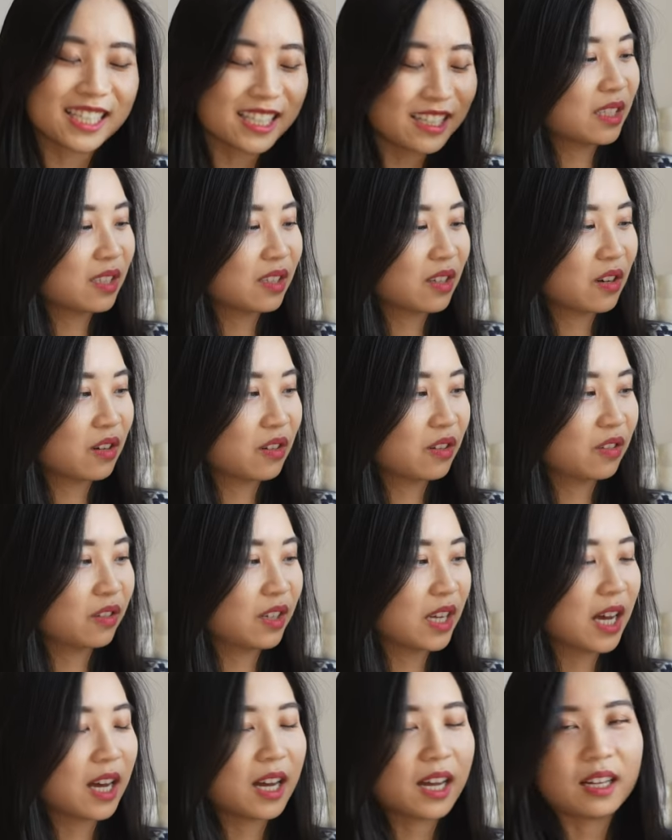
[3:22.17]
So
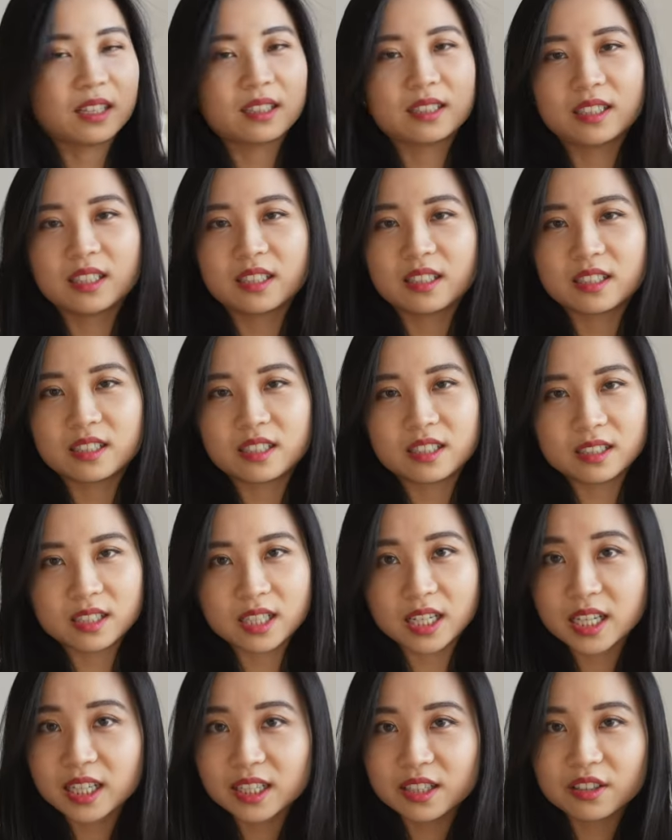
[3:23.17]
yeah, you can
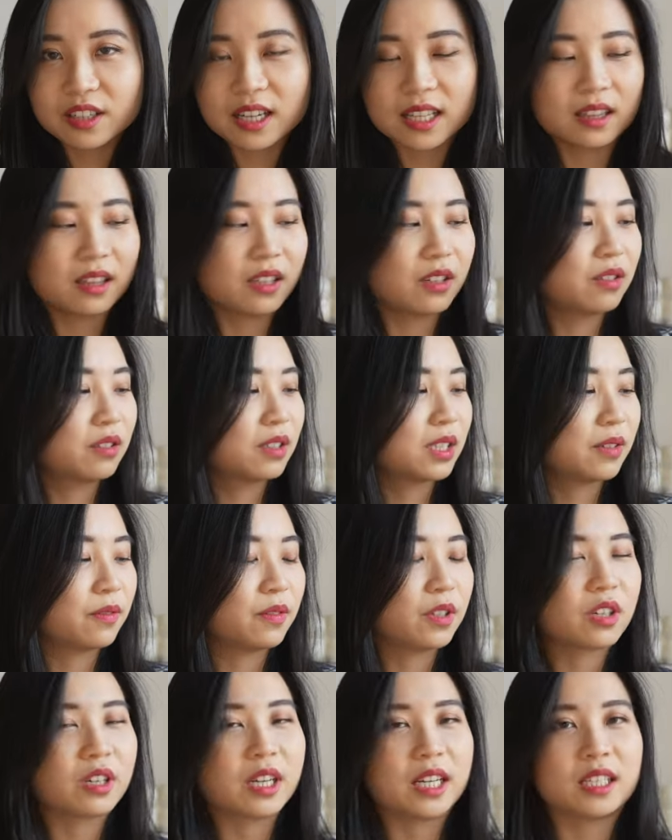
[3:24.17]
take a look at those if
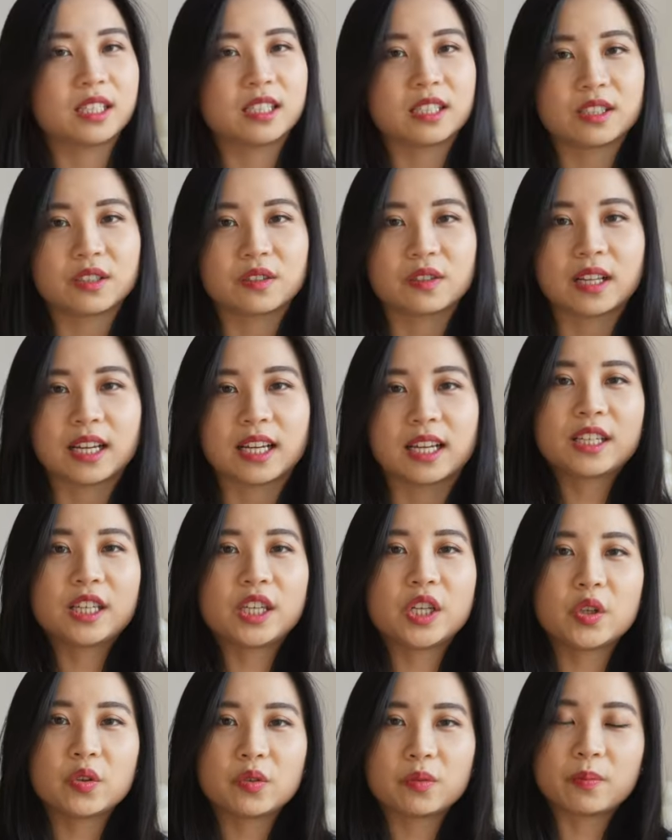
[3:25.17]
you're into like
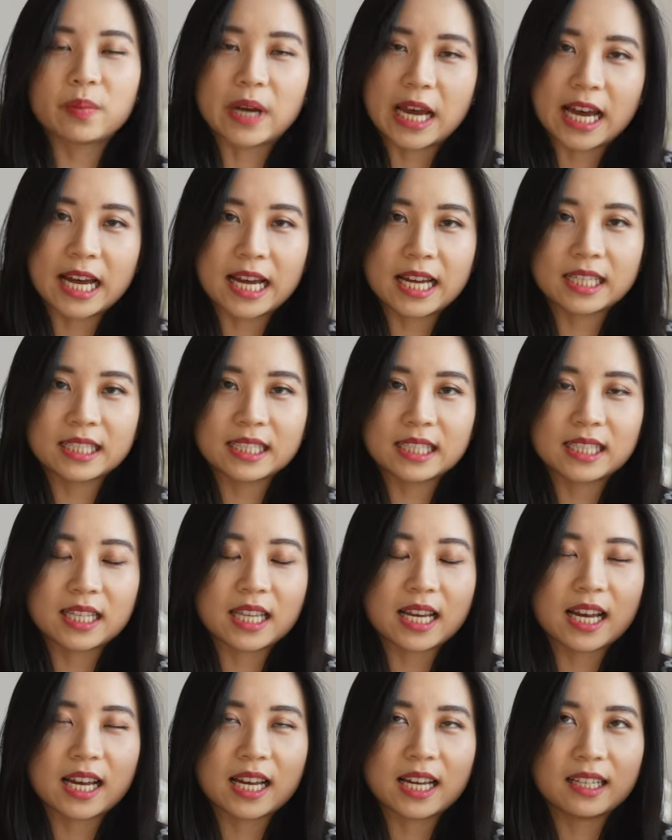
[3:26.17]
cute bags
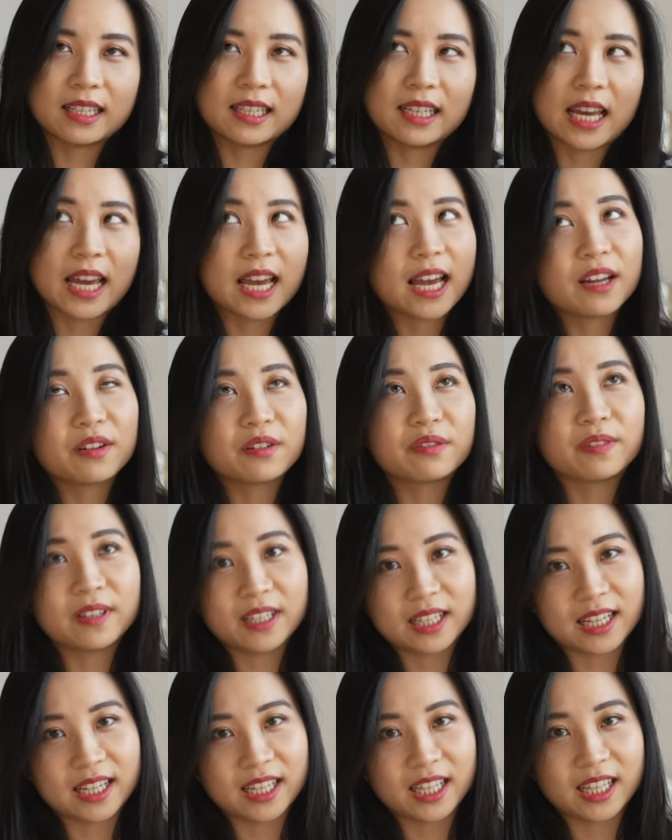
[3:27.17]
that can't fit
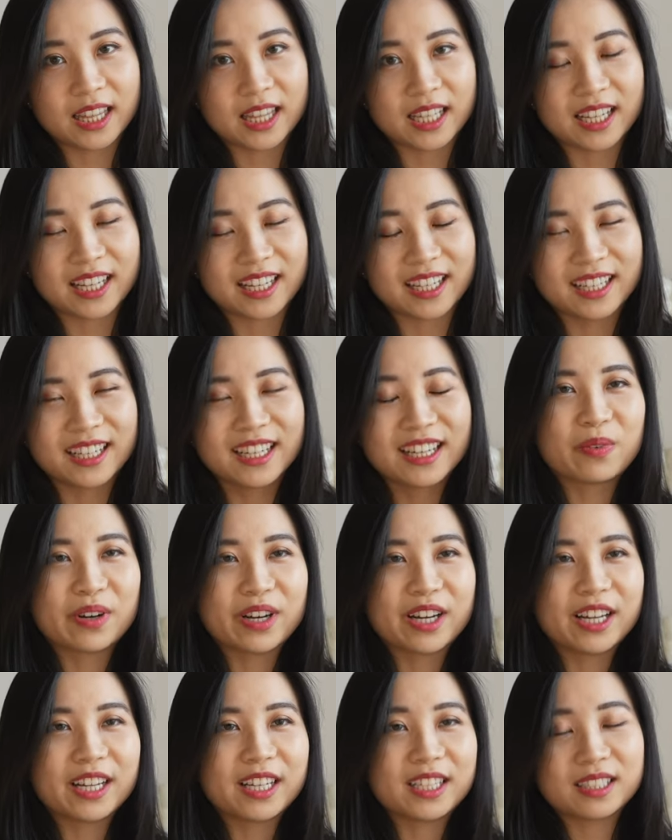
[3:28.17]
anything
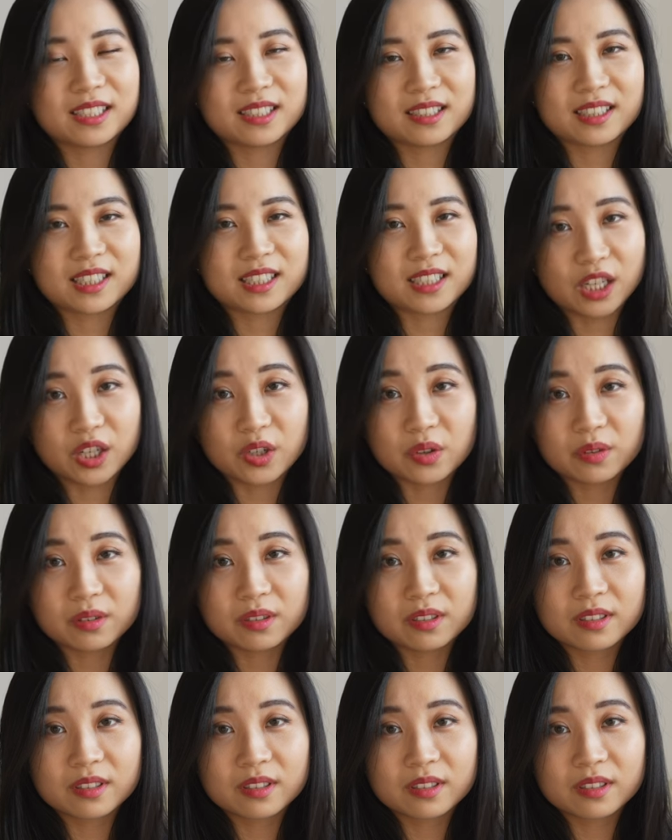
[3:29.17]
but is cute.